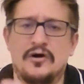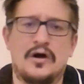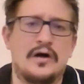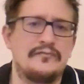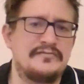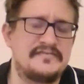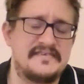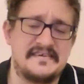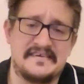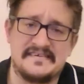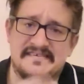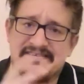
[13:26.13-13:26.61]

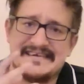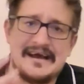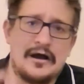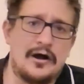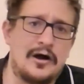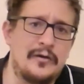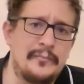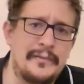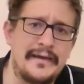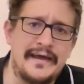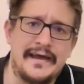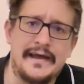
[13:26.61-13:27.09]
Obviously the
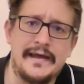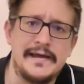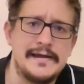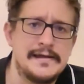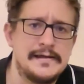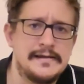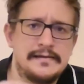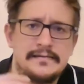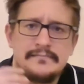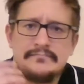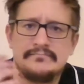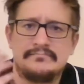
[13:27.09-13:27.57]
sour beer,
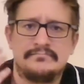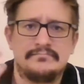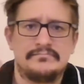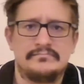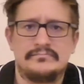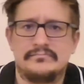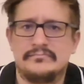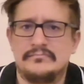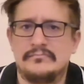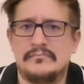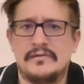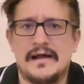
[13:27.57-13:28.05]

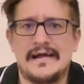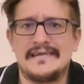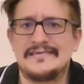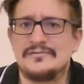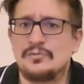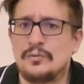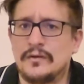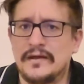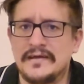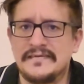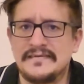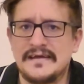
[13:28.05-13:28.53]
that's
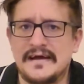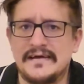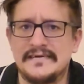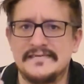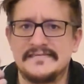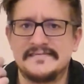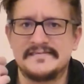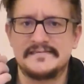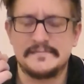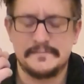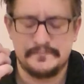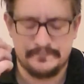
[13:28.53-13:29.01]
what it
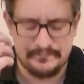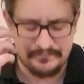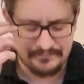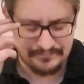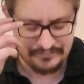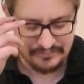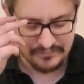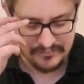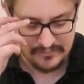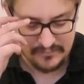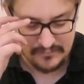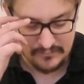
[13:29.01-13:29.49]
does.
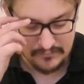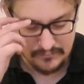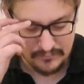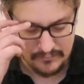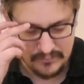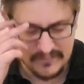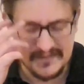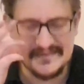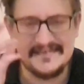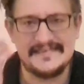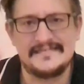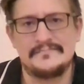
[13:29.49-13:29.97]

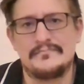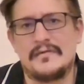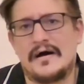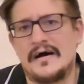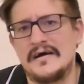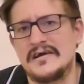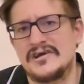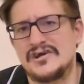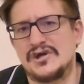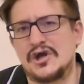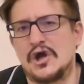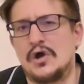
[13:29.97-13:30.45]
This is
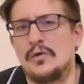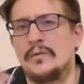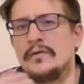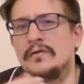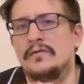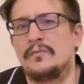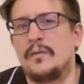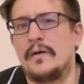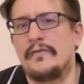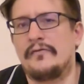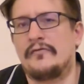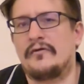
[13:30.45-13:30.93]
my show
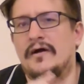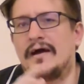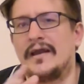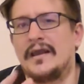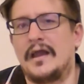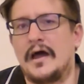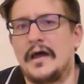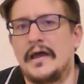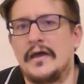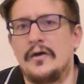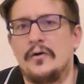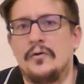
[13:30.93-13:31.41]
and whether I
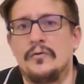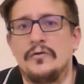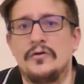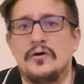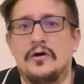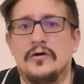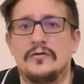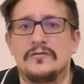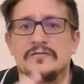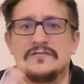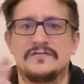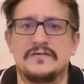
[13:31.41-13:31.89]
like it or
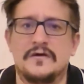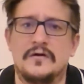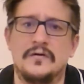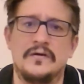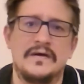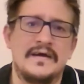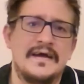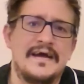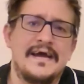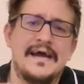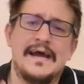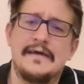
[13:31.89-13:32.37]
not. So
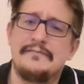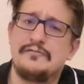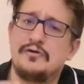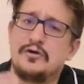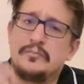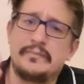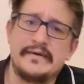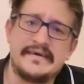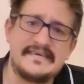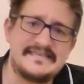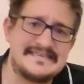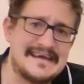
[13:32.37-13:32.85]
if you're
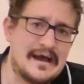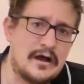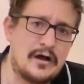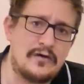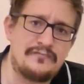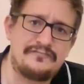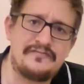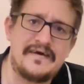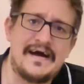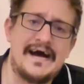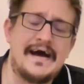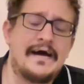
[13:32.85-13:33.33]
a big sour
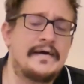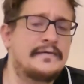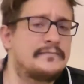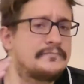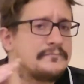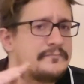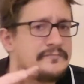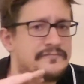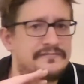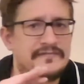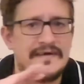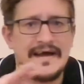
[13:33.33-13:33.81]
fan,
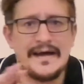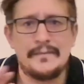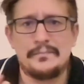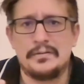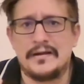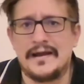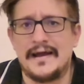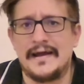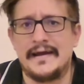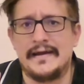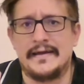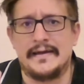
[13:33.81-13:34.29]
fair
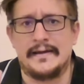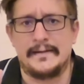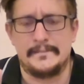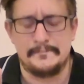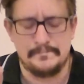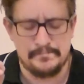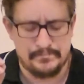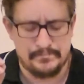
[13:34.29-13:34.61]
play to you.